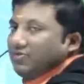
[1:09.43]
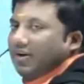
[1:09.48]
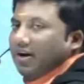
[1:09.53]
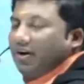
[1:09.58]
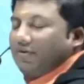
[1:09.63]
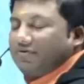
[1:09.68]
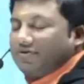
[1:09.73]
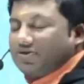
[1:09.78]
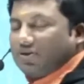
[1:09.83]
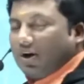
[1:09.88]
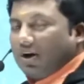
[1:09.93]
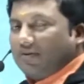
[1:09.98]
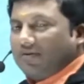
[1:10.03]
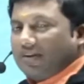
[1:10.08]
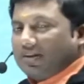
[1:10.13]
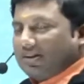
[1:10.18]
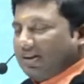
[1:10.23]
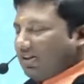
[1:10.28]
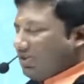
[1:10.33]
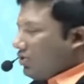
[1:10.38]
way of
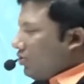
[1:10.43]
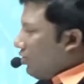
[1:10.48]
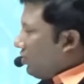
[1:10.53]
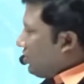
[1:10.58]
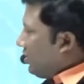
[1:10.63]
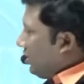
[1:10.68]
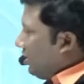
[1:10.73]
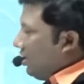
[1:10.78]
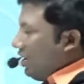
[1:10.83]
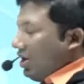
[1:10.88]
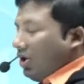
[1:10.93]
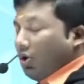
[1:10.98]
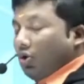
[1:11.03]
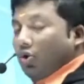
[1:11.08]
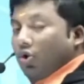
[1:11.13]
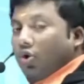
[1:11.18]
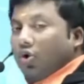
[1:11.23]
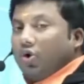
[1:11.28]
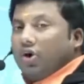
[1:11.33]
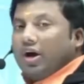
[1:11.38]
solving this question.
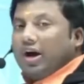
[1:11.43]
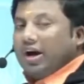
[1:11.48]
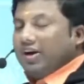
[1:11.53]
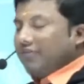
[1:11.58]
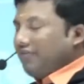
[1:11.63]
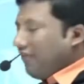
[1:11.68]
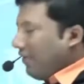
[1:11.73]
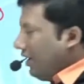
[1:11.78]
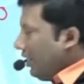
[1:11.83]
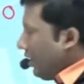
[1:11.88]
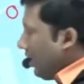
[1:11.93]
No hi-fi